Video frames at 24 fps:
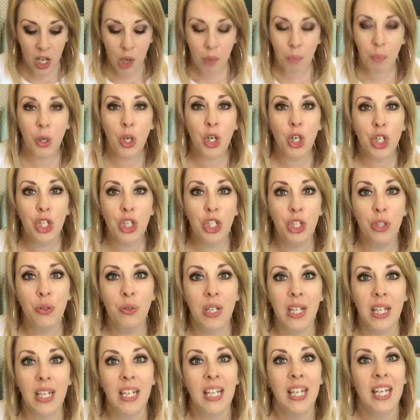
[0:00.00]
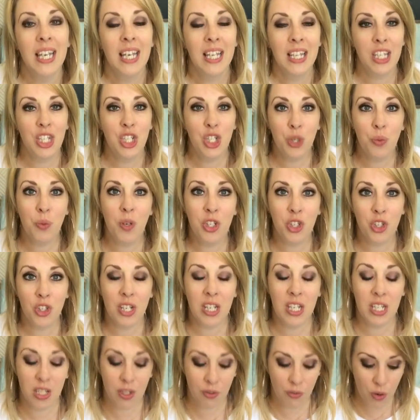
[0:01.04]
per unit that you want your
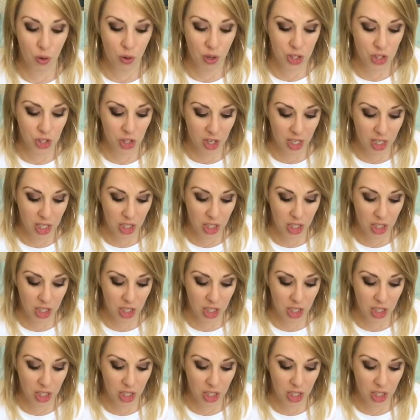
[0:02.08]
kid to focus on,